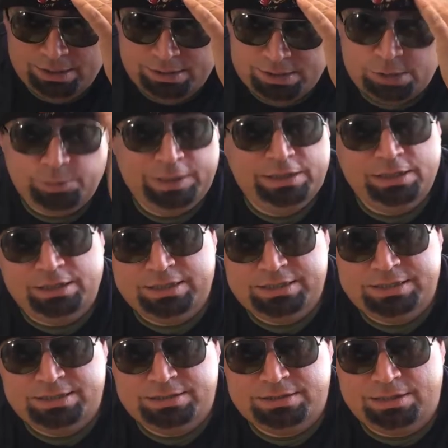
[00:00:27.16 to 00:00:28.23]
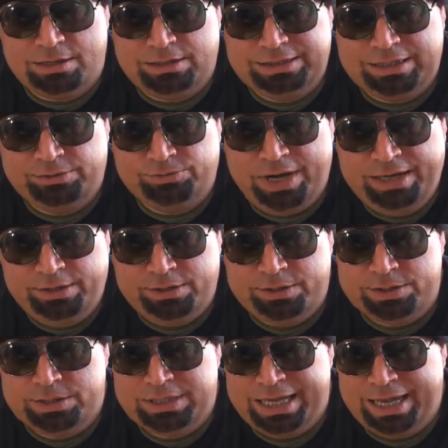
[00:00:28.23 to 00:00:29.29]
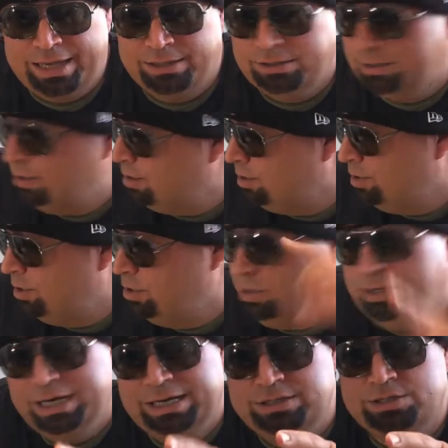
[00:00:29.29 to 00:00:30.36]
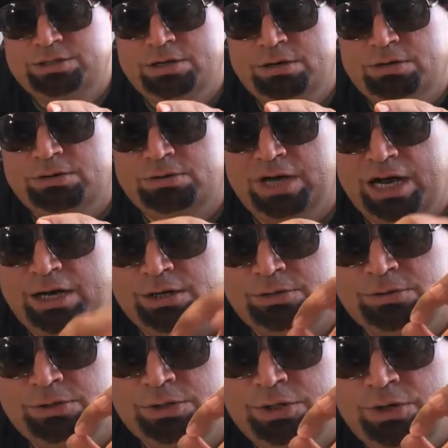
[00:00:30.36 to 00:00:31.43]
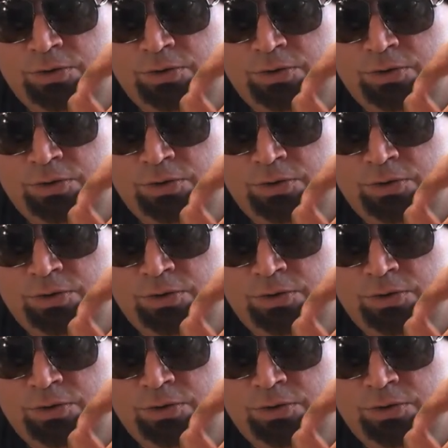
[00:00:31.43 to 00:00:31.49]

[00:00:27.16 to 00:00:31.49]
so we lost all our writers. And you guys know how